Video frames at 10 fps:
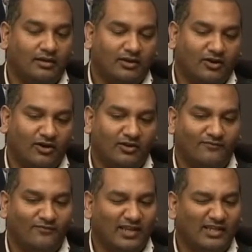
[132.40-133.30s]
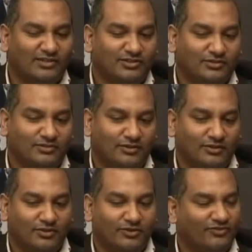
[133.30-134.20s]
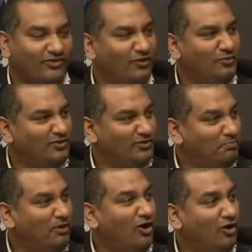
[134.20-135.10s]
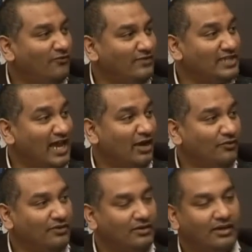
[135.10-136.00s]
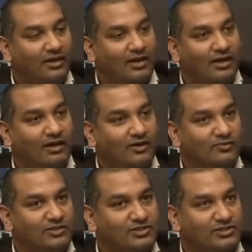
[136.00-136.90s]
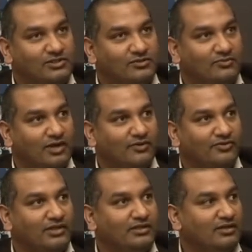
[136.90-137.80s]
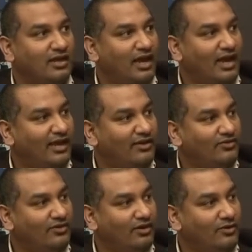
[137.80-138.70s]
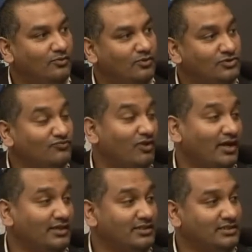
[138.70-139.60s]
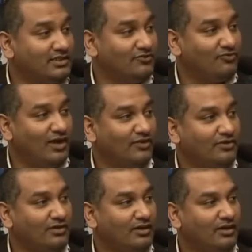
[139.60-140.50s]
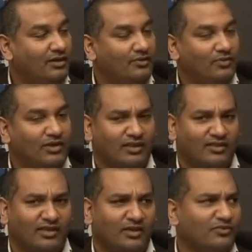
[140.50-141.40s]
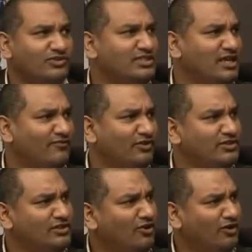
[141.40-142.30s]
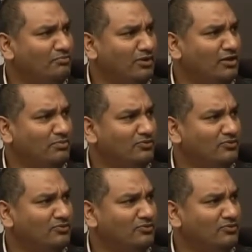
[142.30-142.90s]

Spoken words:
kind of village, you could say almost a part of a town, was surrounded and was razed to the ground with, I think it was 7 to 9 people